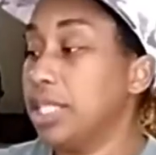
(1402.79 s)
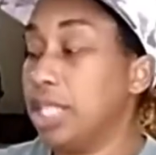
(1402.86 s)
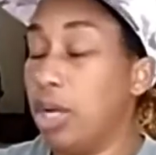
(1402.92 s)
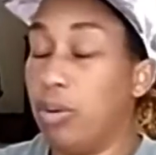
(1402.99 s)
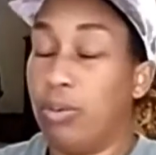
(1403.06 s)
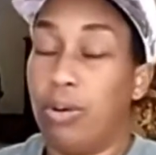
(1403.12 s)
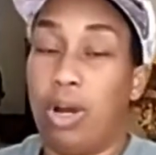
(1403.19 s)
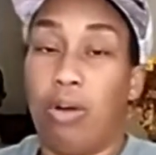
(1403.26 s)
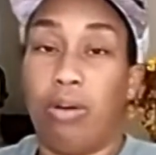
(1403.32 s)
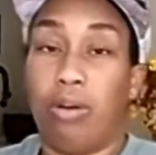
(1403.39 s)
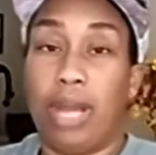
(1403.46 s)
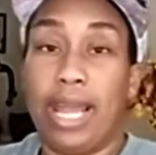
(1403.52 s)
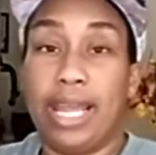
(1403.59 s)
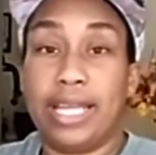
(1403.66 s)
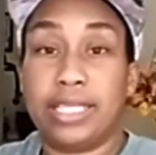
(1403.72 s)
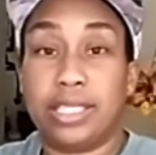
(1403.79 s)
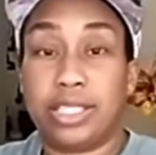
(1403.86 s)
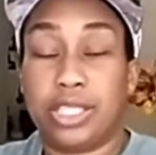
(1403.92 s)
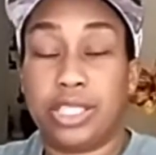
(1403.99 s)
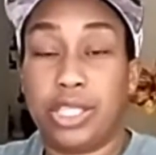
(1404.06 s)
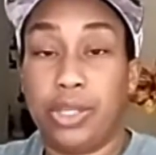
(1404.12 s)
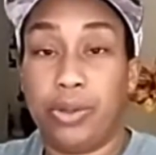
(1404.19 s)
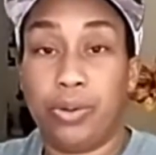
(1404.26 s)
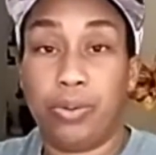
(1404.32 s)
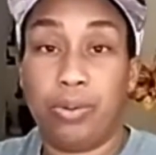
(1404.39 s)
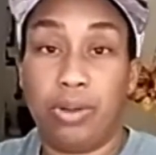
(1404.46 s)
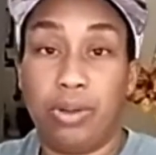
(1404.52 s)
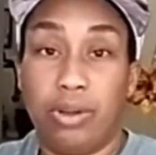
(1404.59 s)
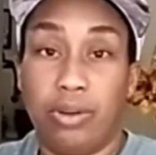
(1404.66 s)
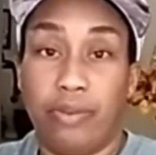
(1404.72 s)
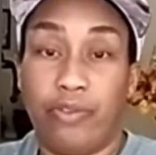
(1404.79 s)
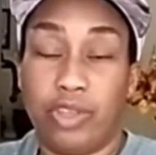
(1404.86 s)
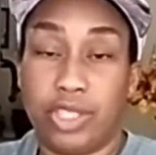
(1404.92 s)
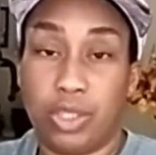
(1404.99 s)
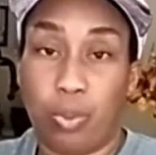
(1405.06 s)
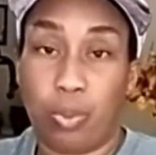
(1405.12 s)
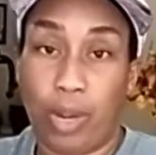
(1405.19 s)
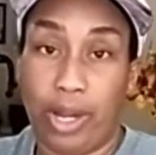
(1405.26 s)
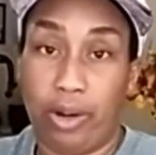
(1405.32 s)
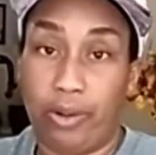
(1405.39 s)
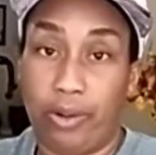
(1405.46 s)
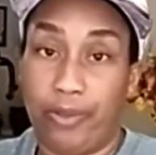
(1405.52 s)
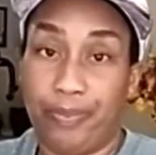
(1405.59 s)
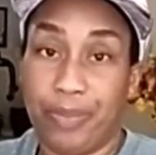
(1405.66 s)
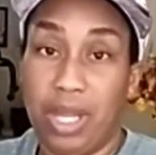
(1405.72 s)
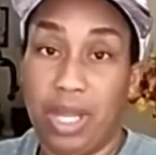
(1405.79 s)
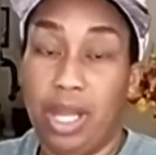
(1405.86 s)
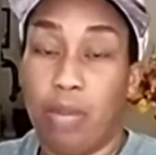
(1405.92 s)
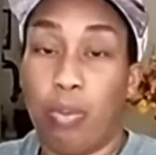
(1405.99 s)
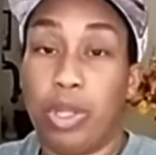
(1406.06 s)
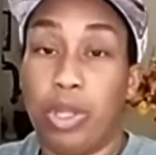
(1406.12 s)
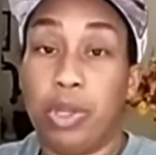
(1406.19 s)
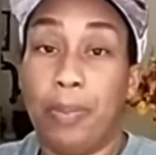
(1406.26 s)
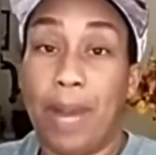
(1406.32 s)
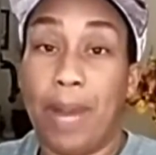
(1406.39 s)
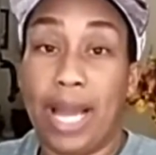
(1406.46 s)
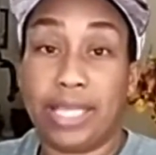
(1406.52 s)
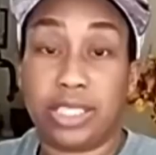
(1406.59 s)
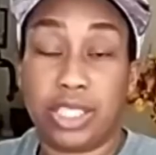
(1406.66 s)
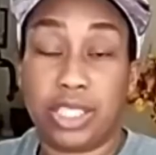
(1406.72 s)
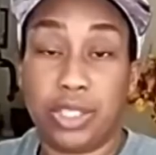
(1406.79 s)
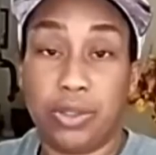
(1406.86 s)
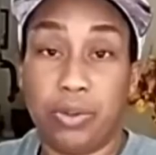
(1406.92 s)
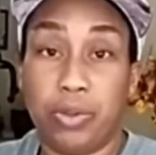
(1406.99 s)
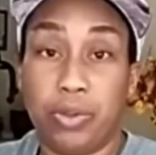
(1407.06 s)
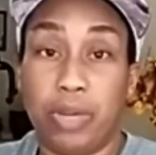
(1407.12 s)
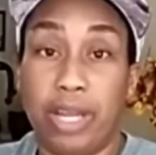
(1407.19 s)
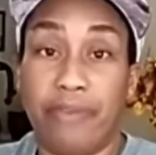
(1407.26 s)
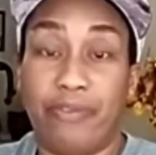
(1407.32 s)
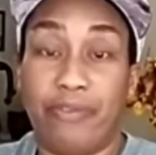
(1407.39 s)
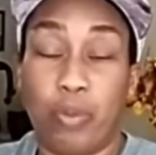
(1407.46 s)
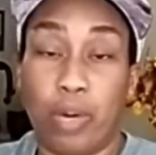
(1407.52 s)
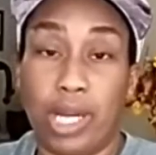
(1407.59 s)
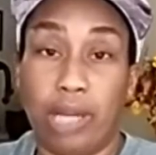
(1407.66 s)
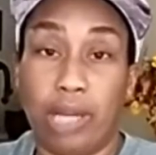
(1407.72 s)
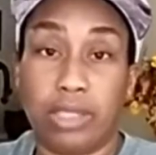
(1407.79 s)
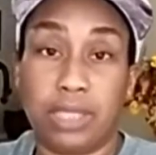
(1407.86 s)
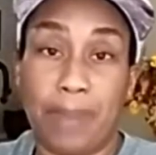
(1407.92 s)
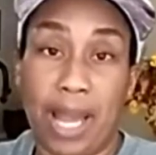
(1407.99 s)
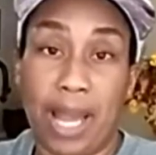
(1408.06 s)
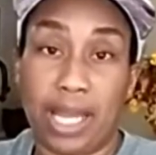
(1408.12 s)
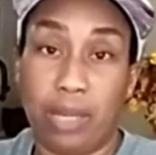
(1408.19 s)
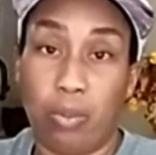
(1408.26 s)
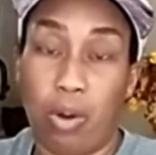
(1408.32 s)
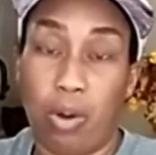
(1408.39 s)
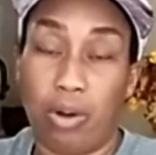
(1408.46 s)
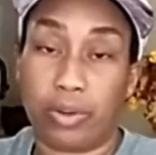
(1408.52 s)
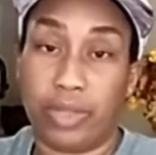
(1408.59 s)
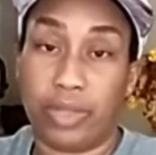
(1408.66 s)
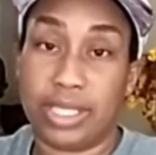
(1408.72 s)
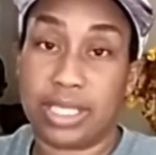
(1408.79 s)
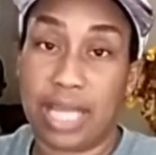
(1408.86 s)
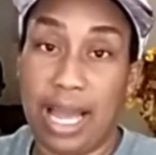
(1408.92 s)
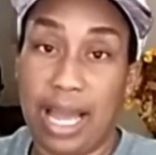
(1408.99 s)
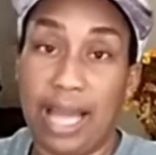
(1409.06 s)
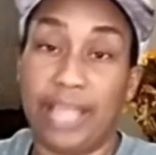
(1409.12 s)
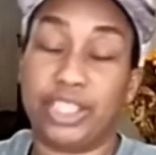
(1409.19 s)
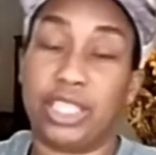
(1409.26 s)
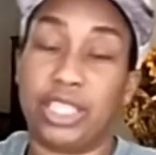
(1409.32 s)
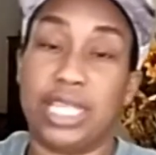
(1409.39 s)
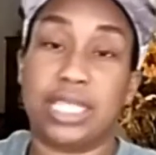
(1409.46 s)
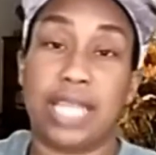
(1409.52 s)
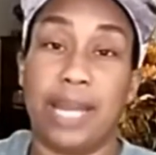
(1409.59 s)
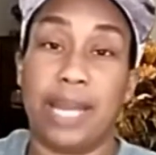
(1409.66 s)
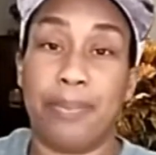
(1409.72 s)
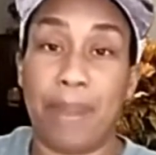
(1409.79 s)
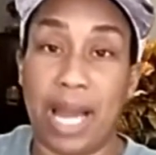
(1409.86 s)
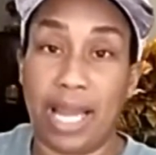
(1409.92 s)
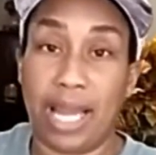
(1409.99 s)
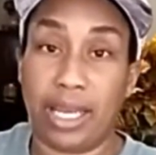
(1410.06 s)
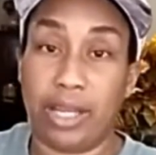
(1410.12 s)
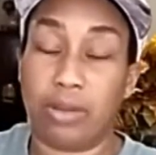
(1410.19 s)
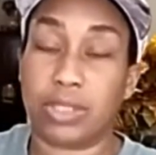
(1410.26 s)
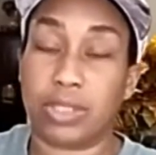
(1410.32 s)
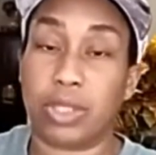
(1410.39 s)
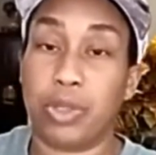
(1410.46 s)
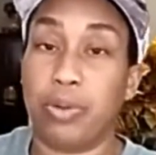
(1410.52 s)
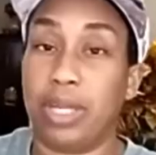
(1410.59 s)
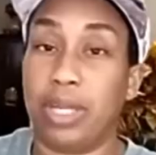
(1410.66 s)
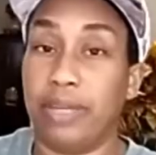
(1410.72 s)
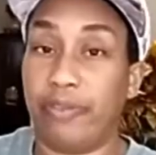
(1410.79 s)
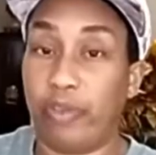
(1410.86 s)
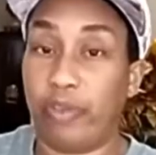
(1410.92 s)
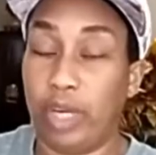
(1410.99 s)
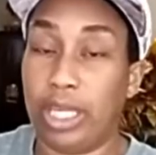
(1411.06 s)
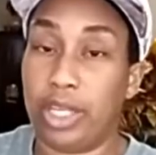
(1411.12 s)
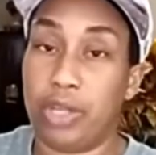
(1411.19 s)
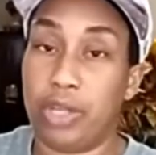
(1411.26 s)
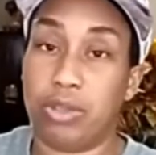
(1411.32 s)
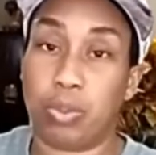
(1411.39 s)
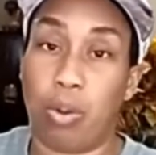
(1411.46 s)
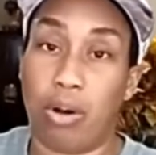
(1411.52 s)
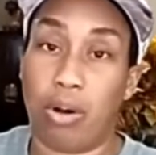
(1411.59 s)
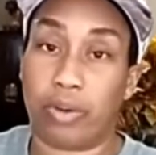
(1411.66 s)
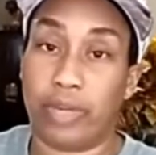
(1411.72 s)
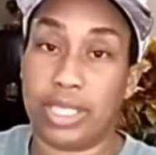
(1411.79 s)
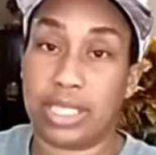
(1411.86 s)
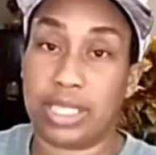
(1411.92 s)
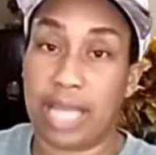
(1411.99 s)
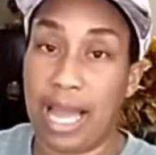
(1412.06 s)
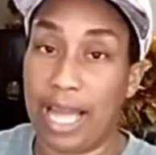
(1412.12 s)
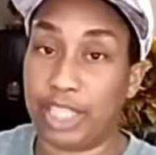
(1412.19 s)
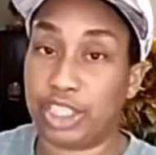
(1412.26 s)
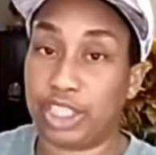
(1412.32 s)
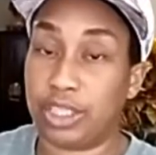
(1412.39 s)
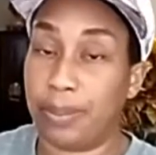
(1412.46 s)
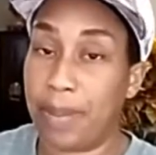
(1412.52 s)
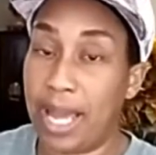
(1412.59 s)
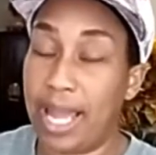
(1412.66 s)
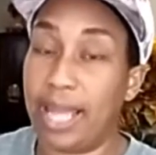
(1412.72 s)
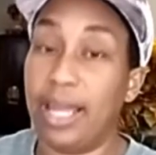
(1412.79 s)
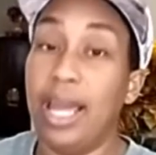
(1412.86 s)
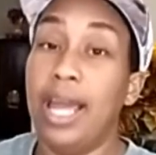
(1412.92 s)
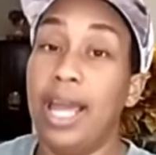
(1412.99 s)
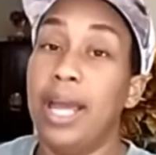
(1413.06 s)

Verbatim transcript: So Olay is two for 12. When you buy two, you get $4 back in Walgreens cash. It's a five deal, so you can freely use Walgreens cash to pay.